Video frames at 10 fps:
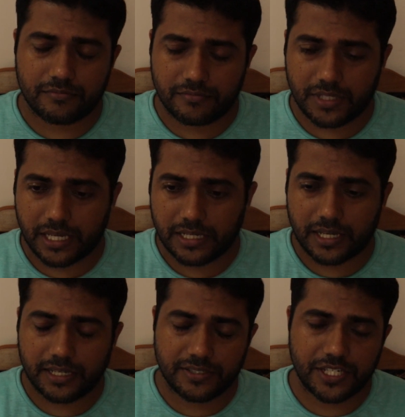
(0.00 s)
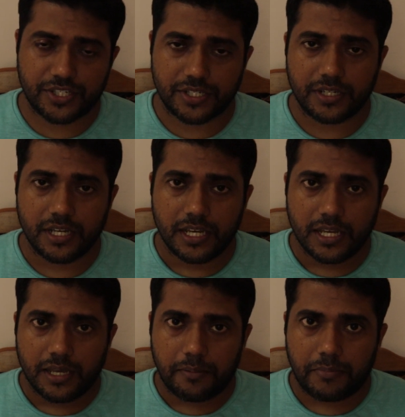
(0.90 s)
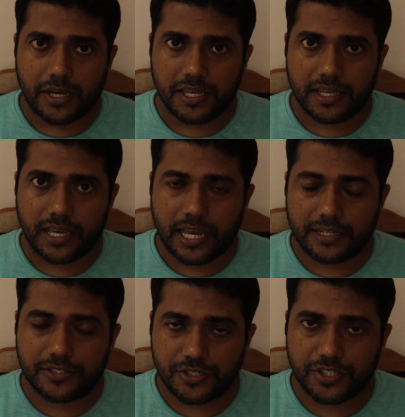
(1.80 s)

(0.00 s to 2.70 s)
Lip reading: the entire session, my answer